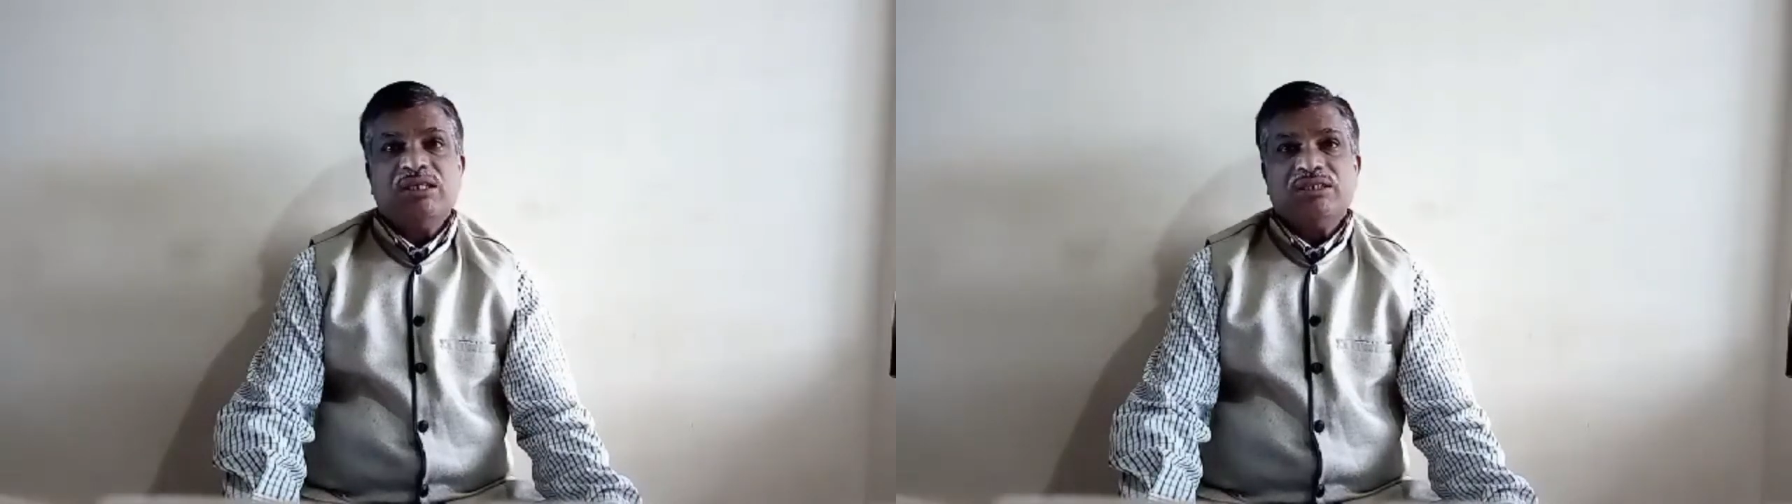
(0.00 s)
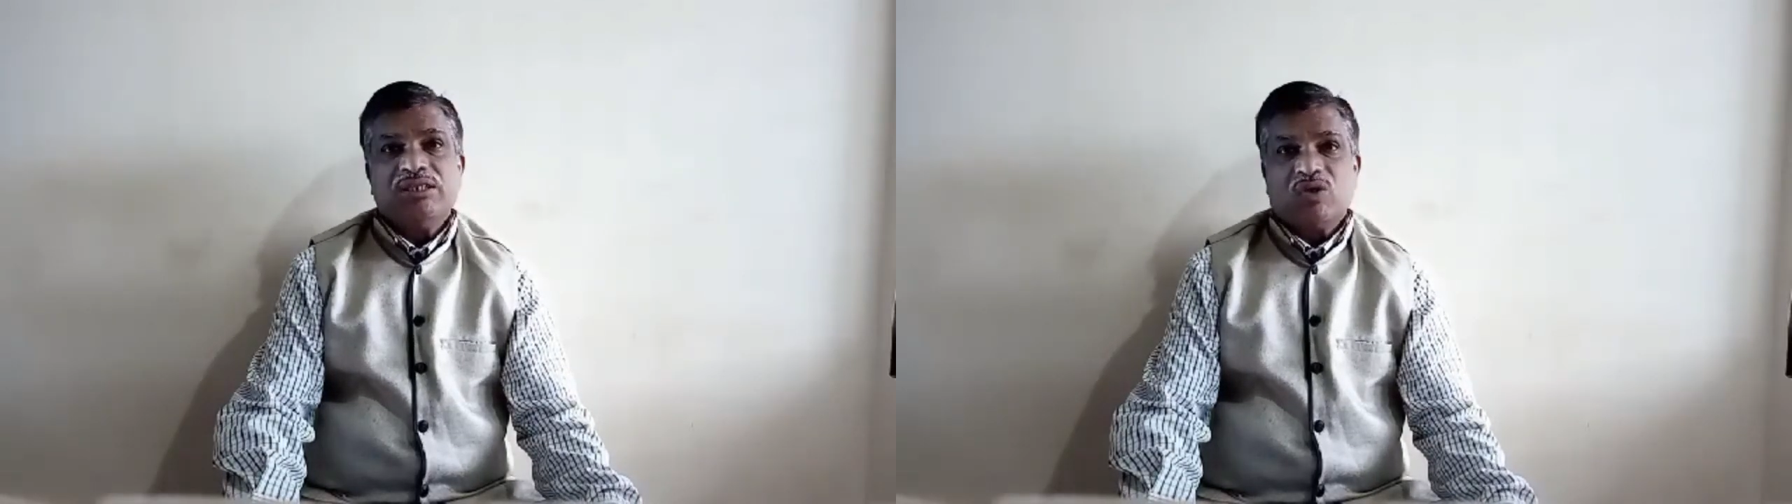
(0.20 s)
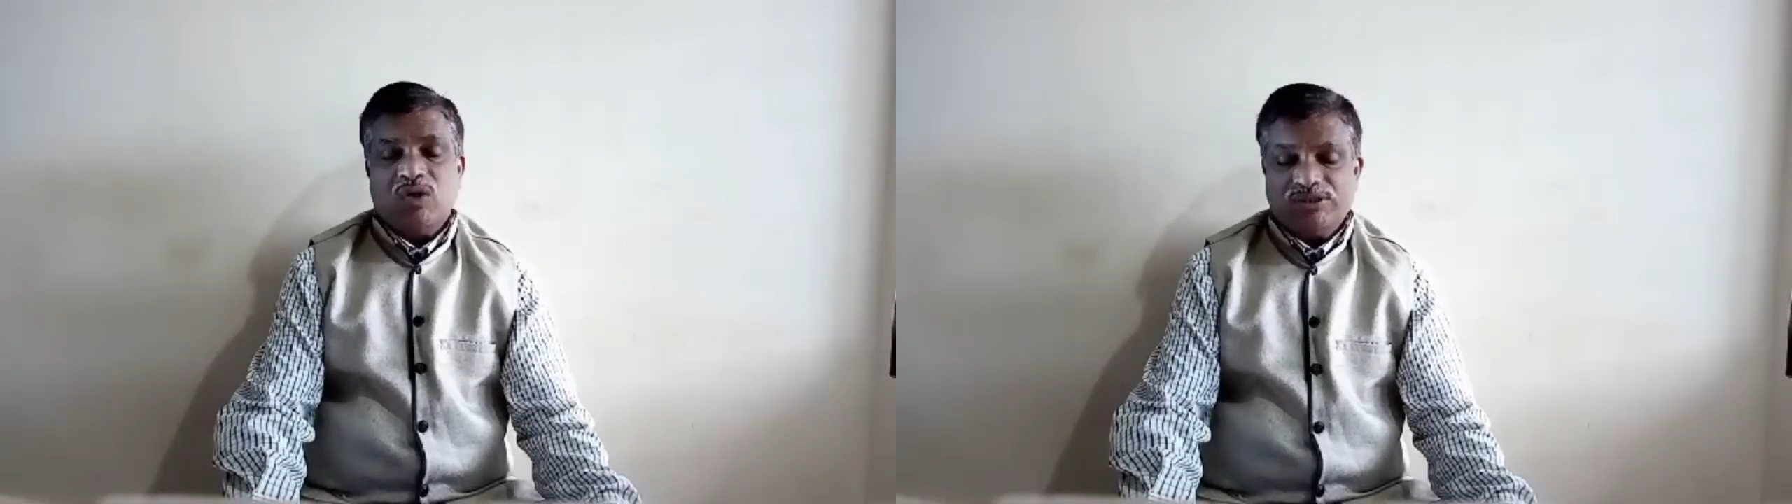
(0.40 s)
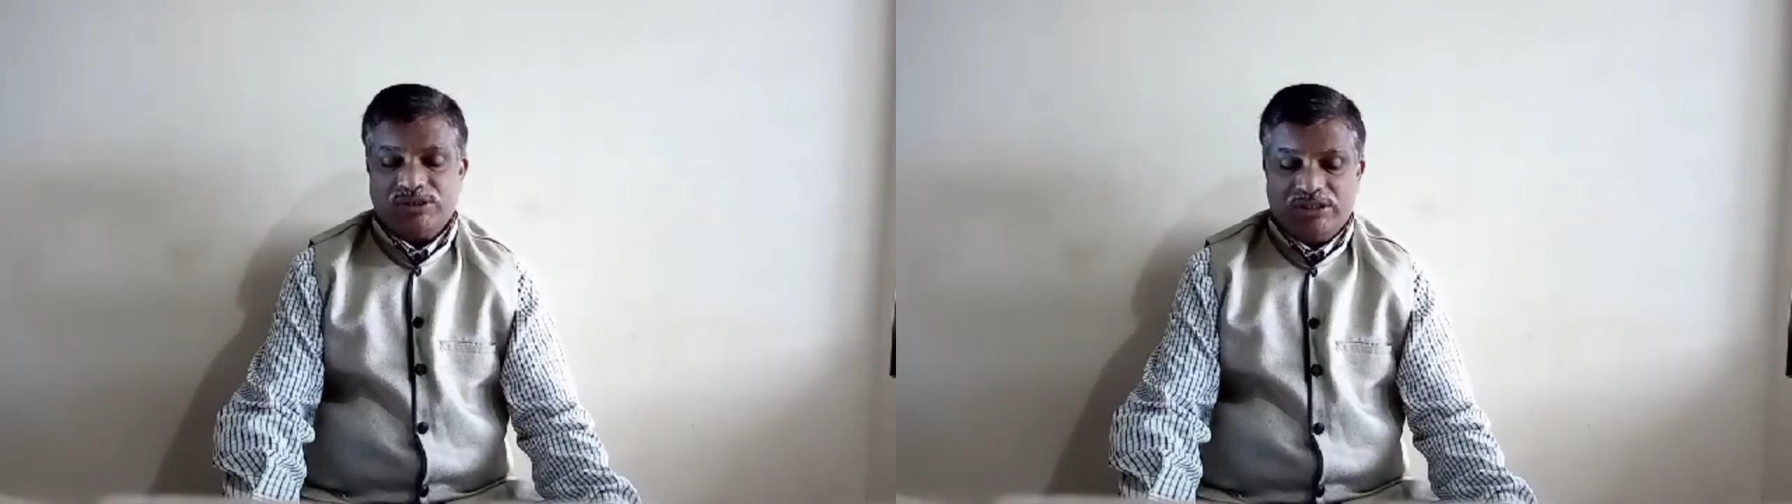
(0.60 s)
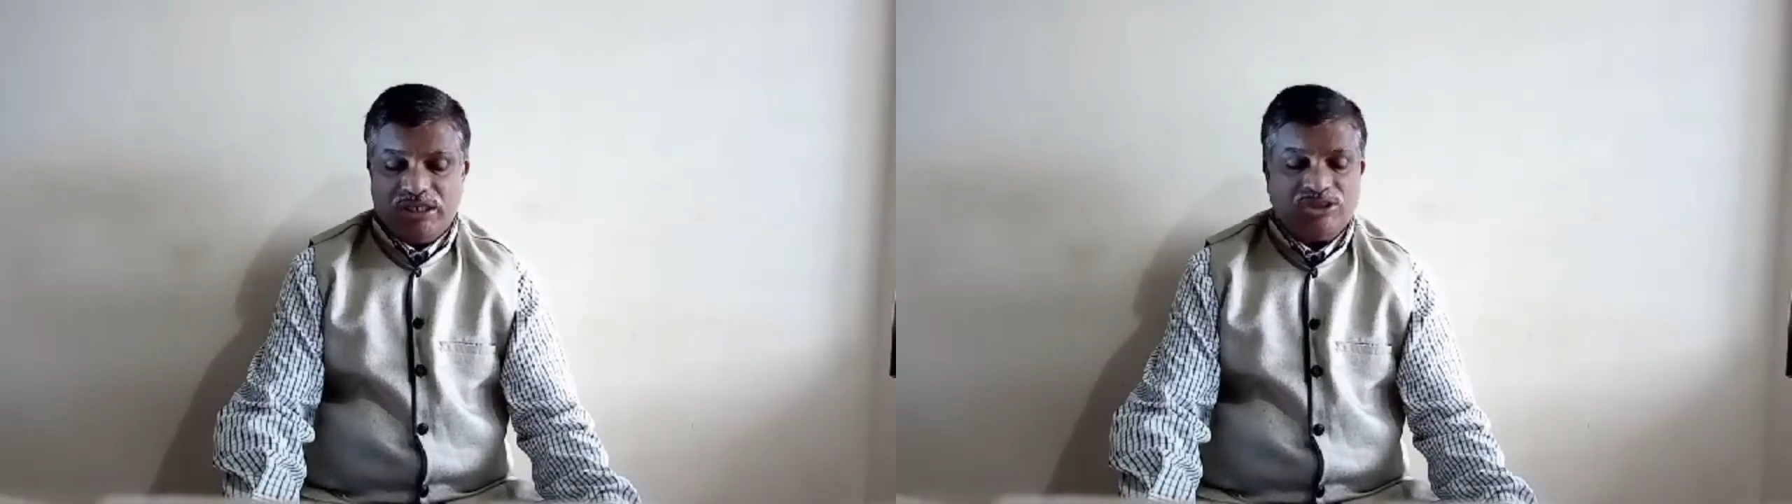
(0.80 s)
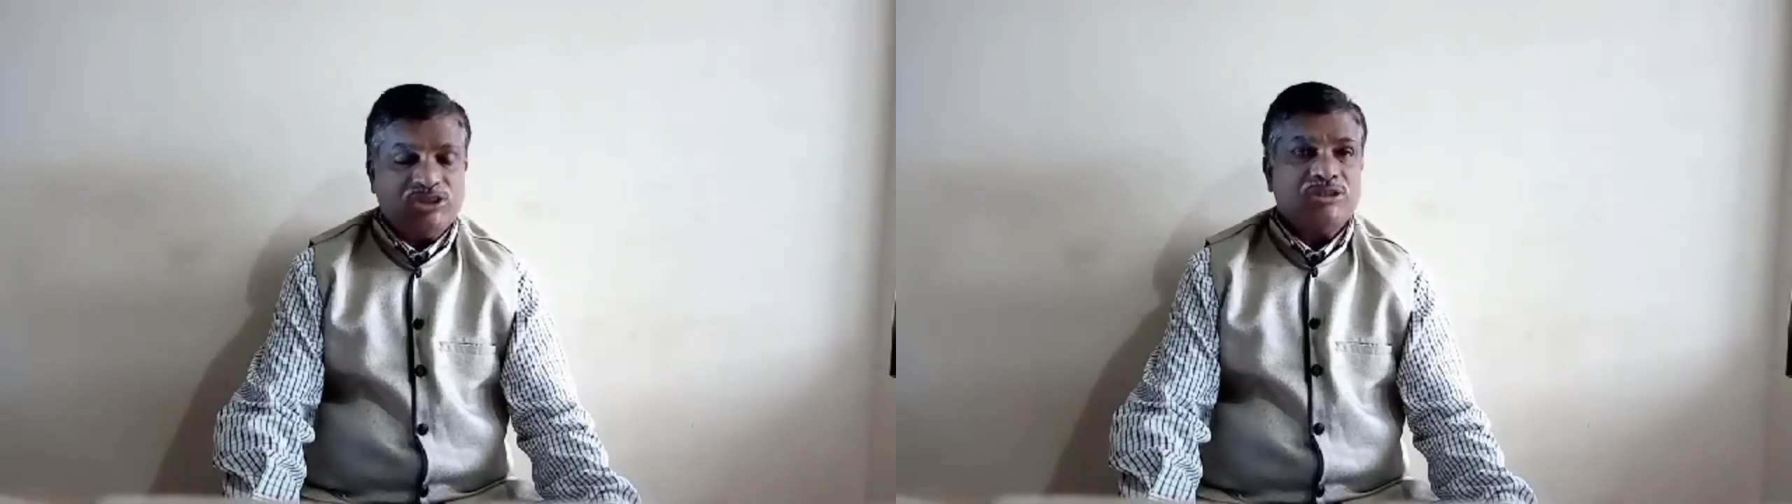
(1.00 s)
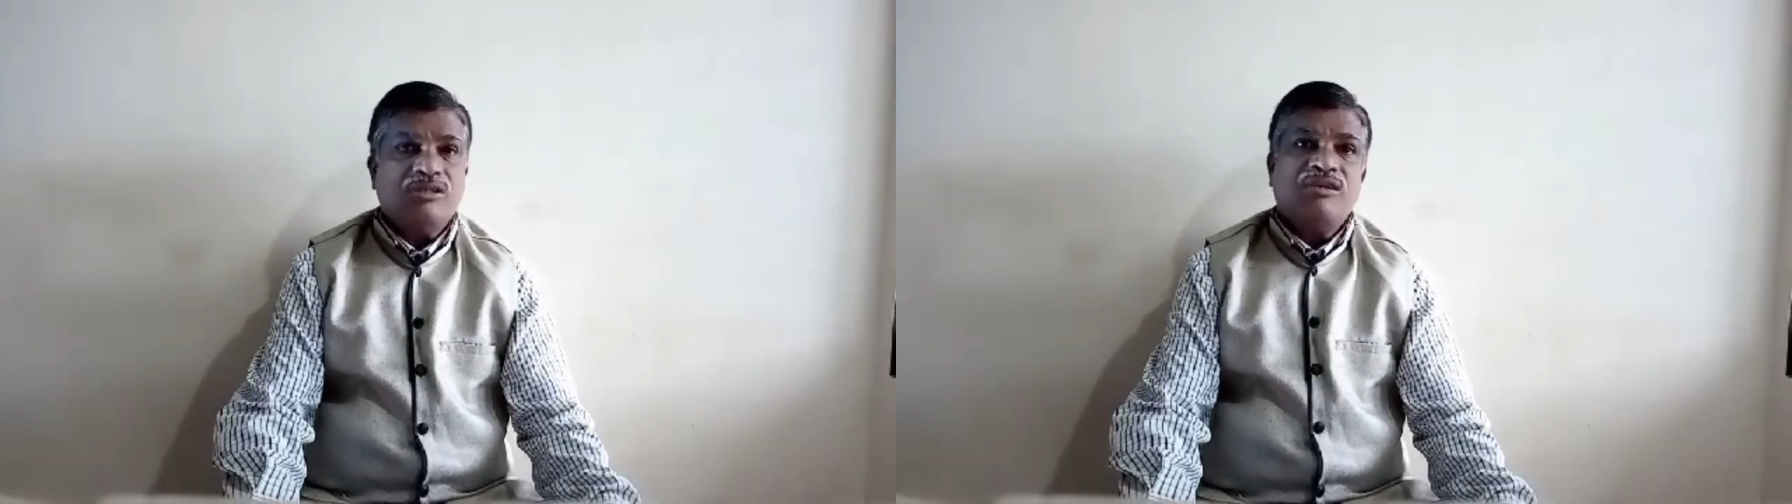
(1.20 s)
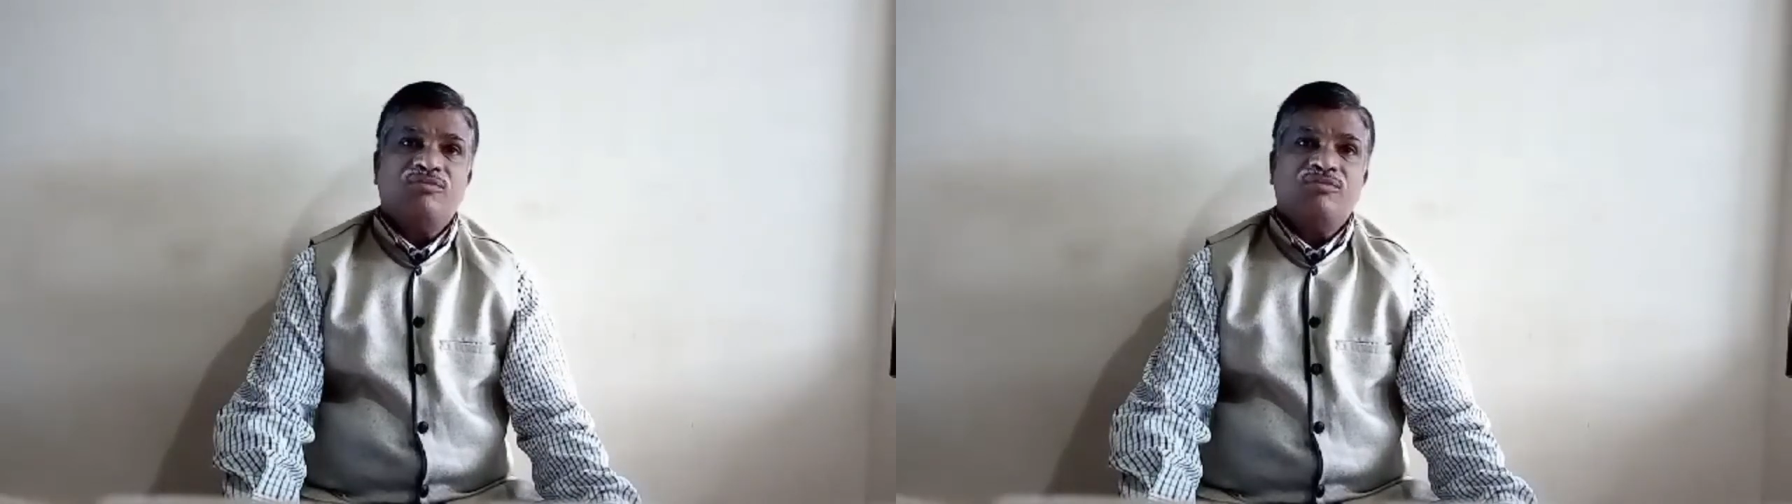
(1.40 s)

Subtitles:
the concentration